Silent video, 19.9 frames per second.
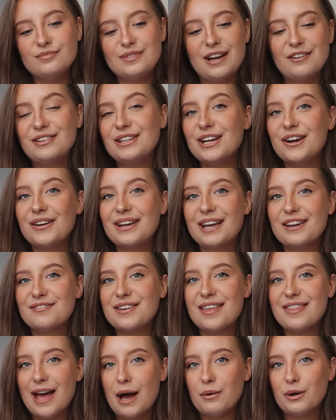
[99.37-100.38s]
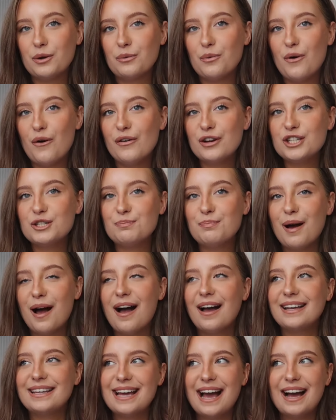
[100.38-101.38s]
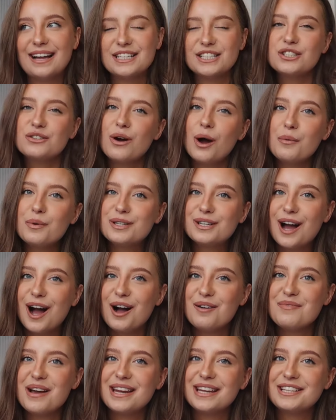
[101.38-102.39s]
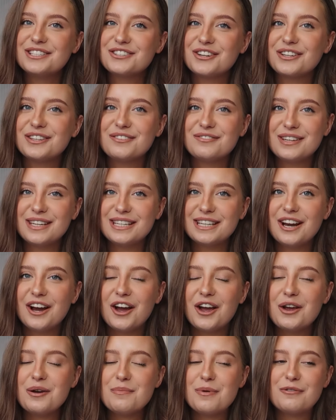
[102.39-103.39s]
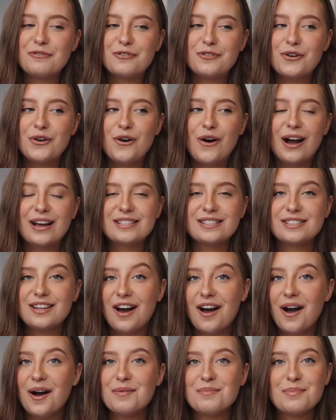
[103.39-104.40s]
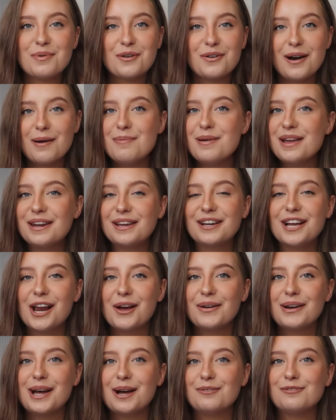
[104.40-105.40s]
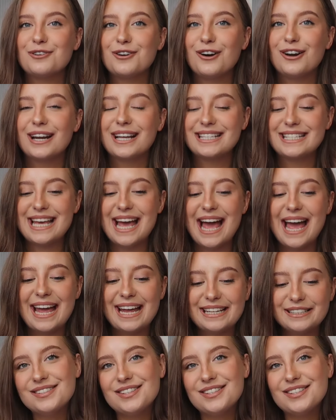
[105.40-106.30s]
Definitely go and give that one a watch. But yeah, I just thought I would come and intro the video before I start prepping and going out for holiday.